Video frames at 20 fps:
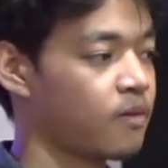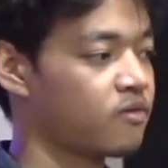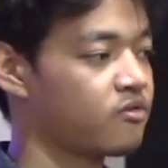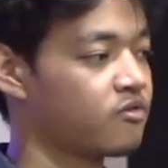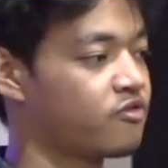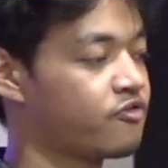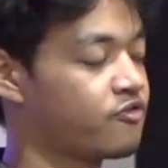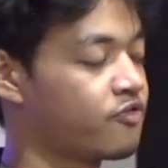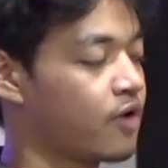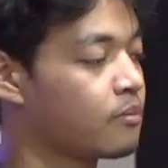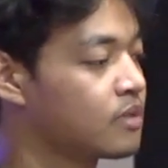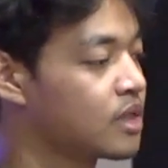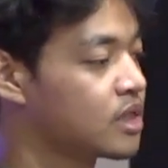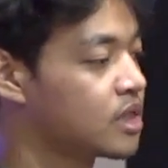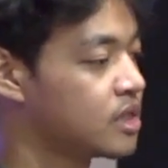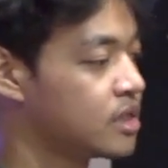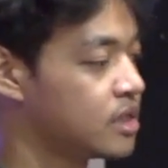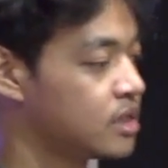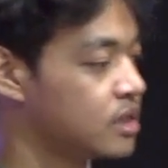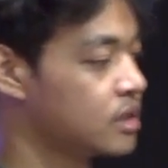
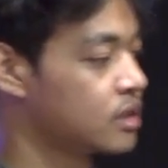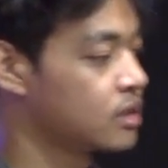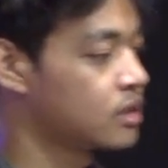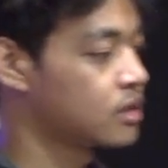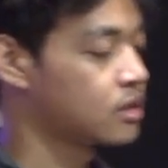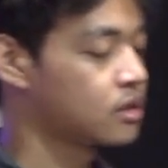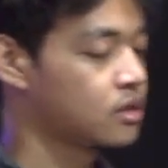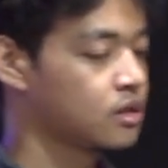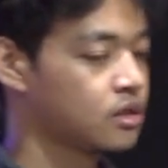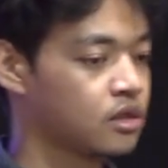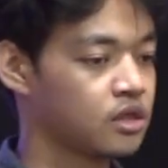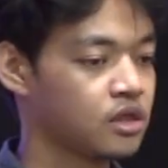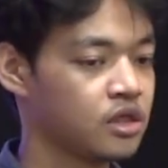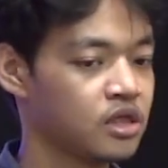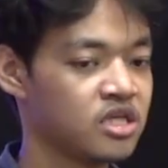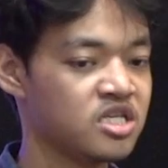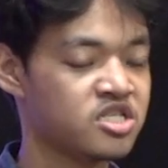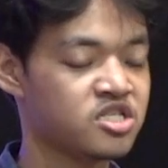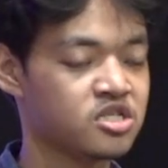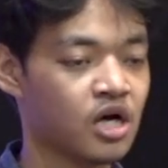Family
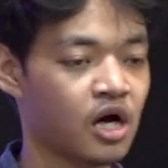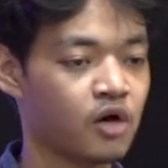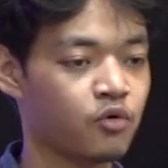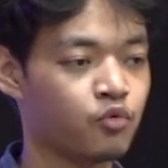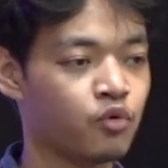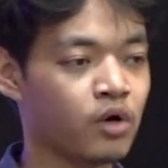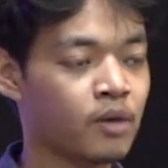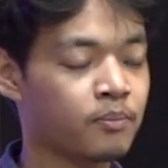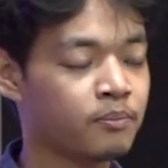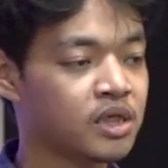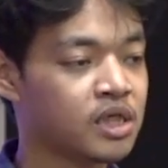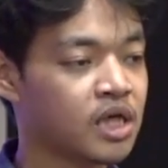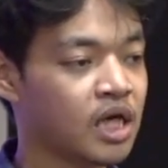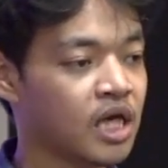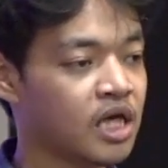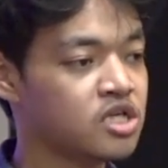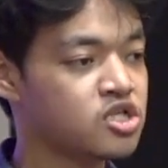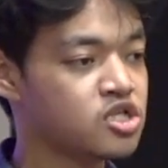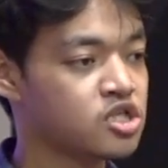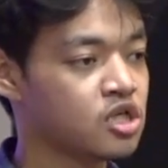is a
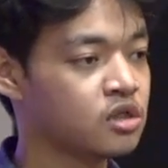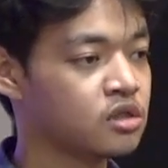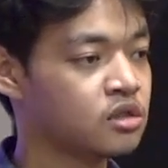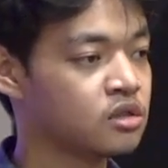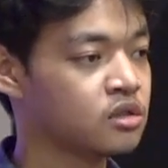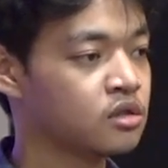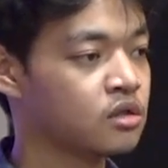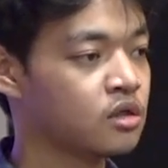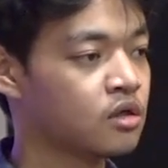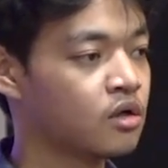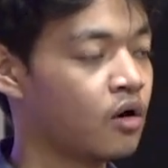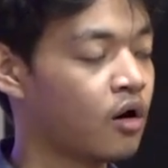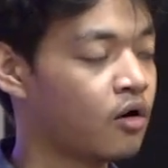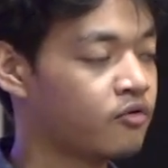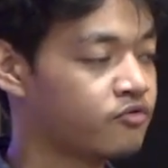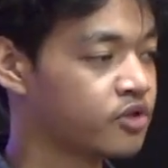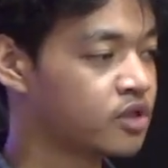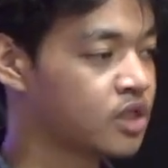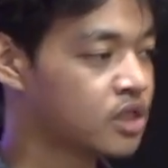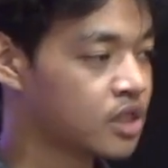replication
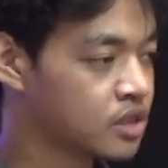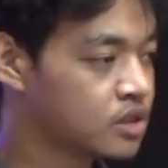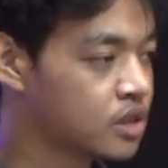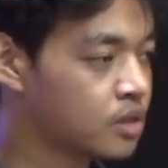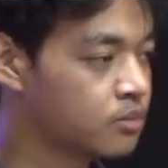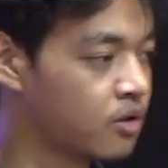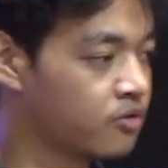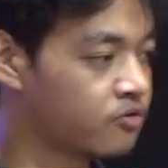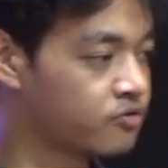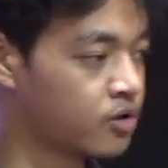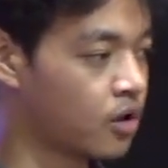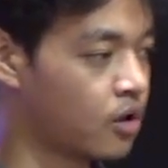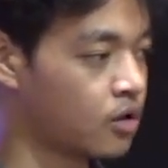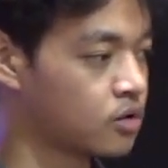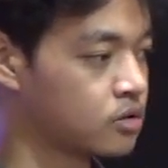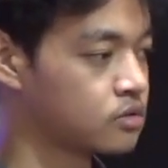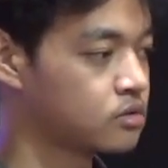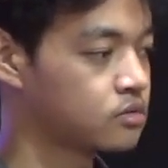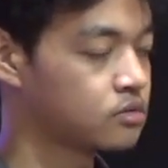of the kingdom of God.